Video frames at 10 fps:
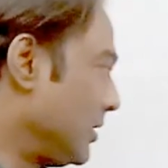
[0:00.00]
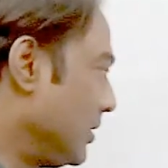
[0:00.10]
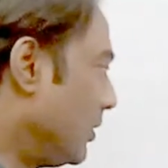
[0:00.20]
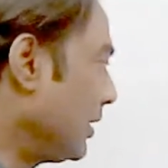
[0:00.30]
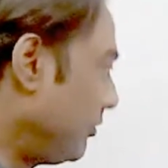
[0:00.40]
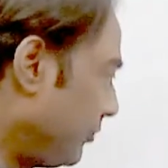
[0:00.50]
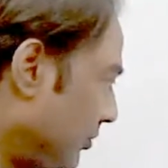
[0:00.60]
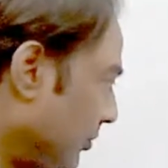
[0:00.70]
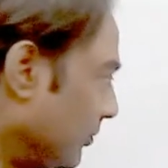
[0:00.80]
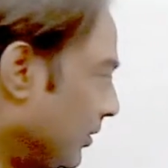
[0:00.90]
Or if you
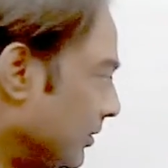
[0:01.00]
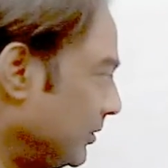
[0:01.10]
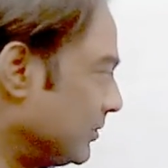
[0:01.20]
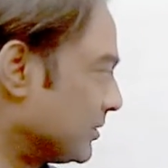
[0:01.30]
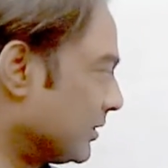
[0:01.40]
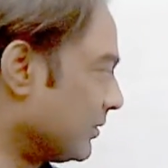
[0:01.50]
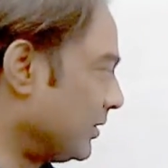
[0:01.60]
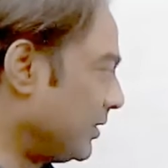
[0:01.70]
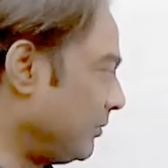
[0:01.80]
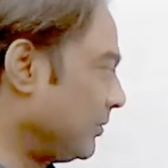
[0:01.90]
don't want to use your
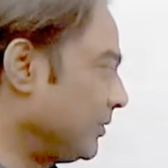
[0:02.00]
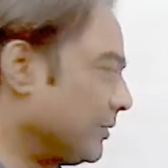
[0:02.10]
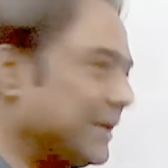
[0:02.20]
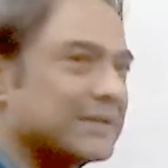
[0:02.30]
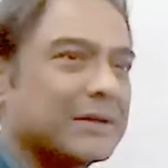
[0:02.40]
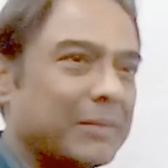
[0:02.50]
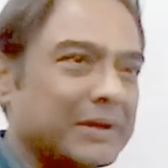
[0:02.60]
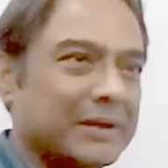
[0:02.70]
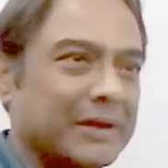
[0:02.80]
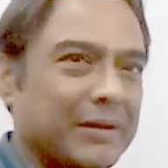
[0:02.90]
own name, you want to write some
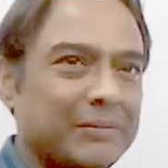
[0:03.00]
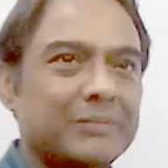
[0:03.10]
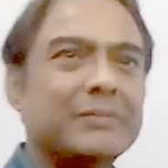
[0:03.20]
other name,